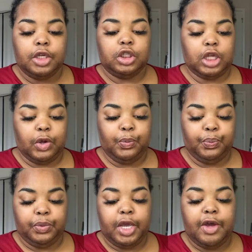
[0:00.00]
So
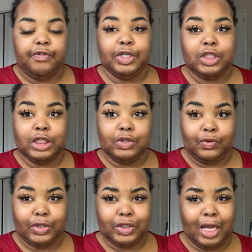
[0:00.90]
first things
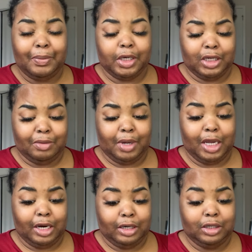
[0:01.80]
first, I'm gonna get my
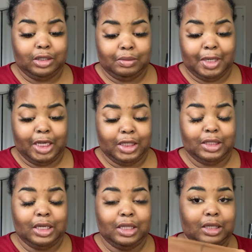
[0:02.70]
head
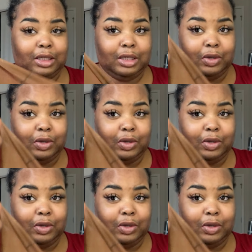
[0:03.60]
together.